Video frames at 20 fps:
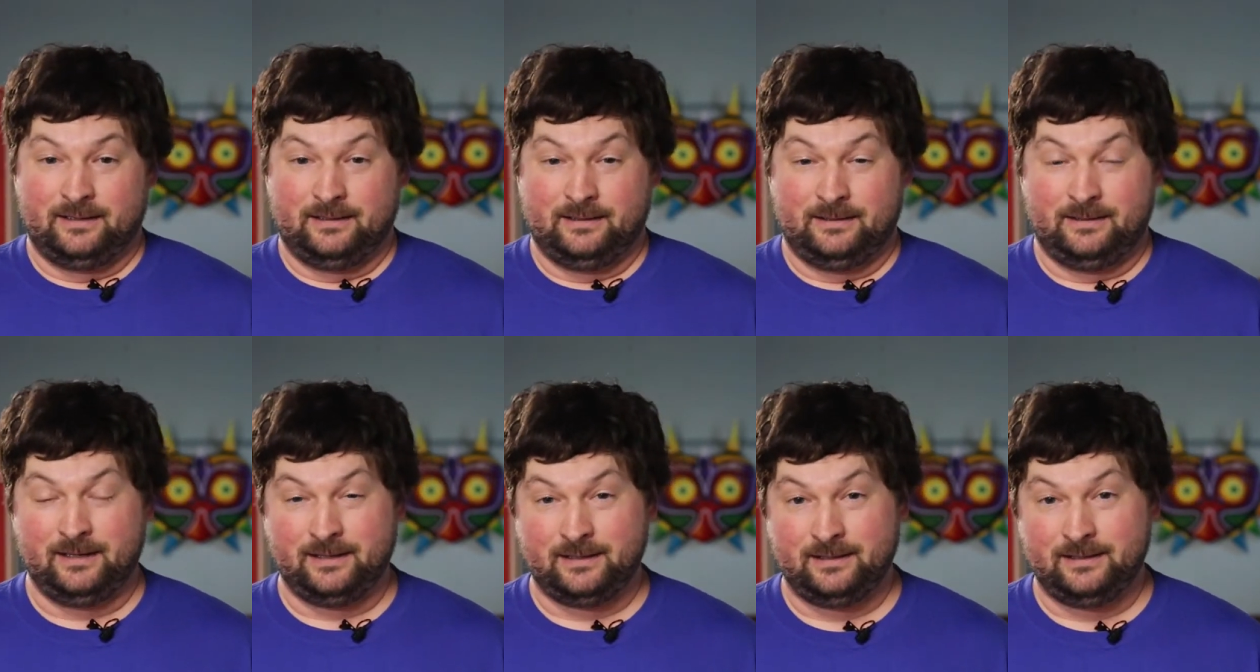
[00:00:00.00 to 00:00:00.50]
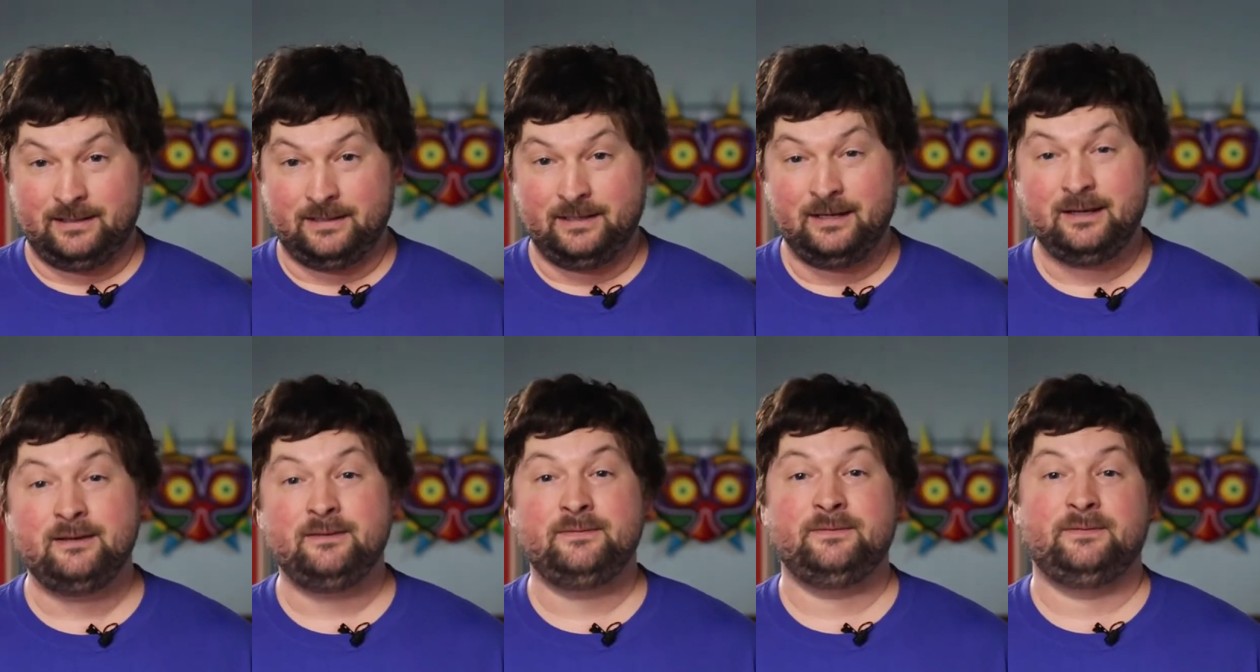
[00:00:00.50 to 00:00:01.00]
Luckily
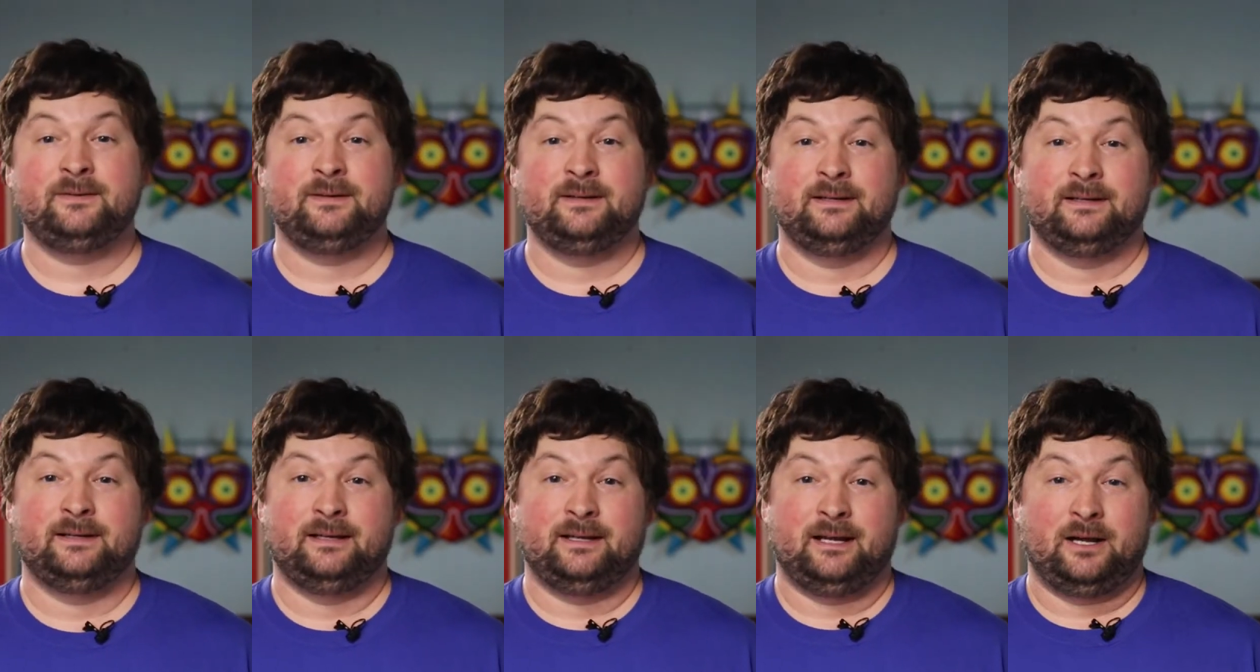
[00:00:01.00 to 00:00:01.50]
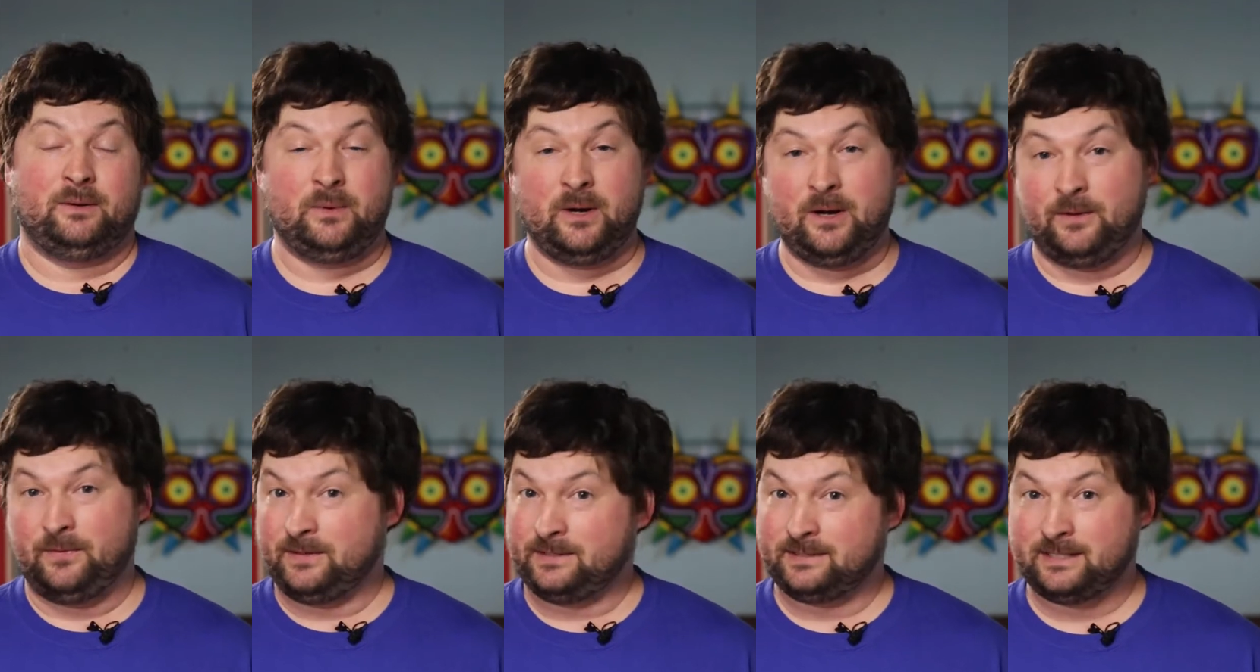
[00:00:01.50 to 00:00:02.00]
enough,
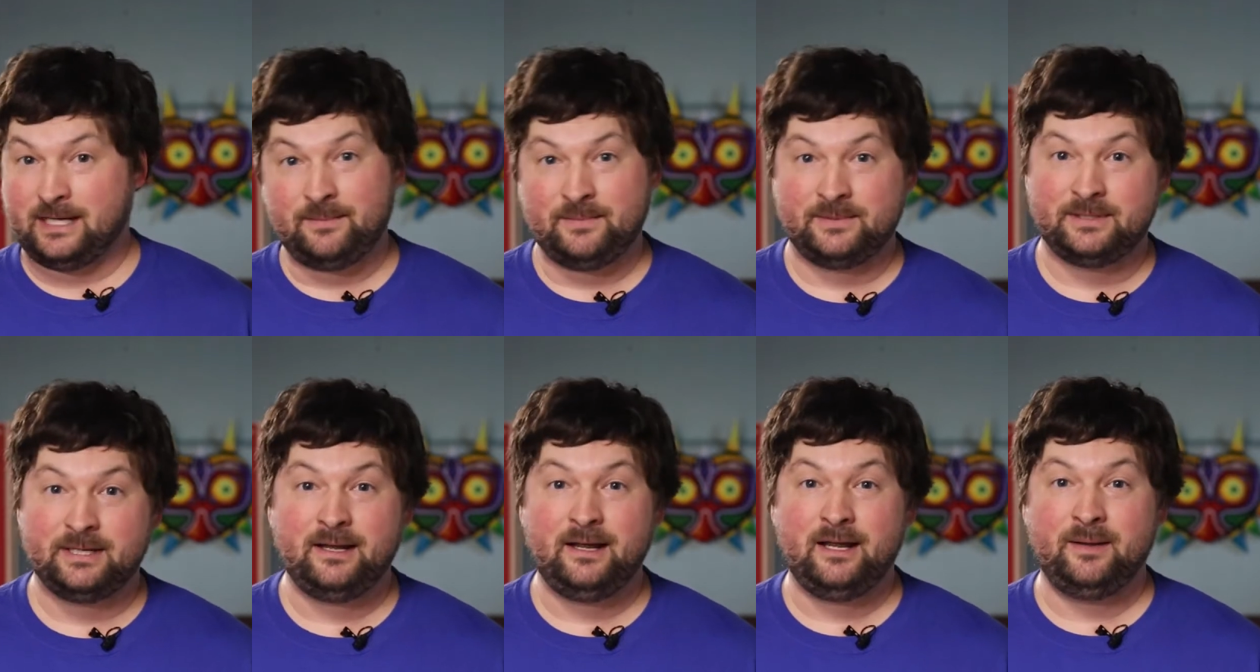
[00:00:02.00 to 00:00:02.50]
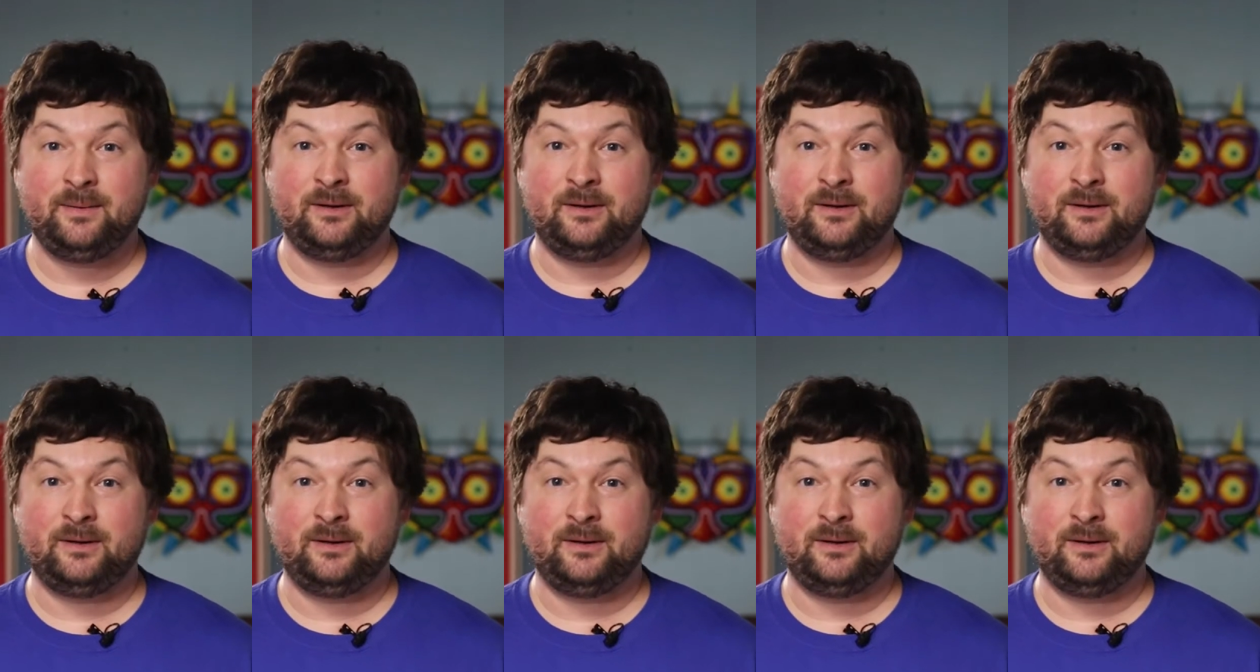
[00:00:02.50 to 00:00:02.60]
around the same time,